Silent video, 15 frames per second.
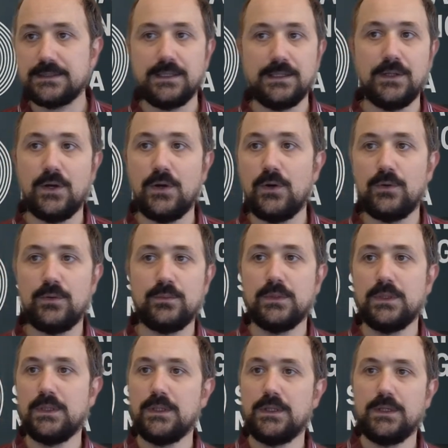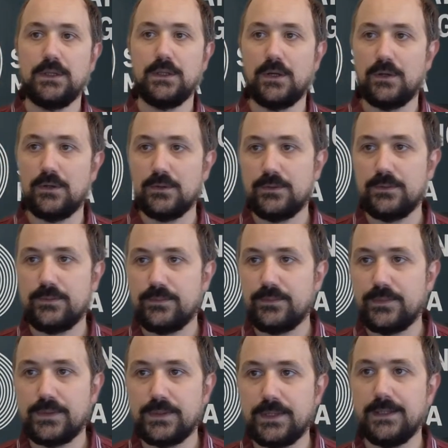They know,
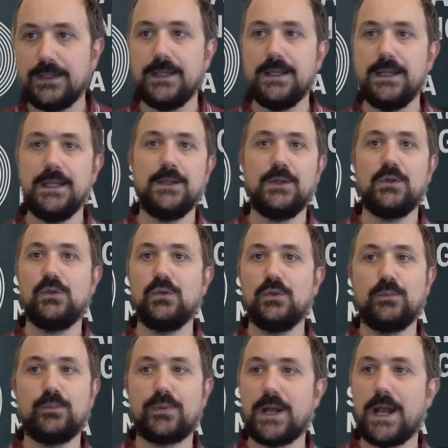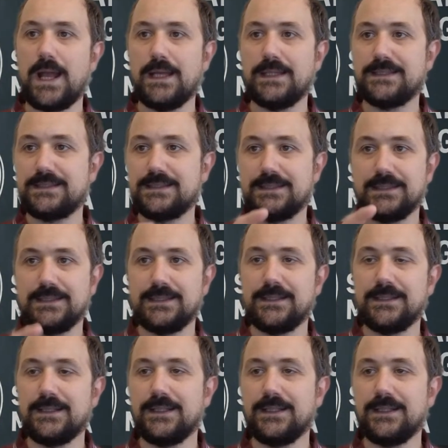that they need to press tab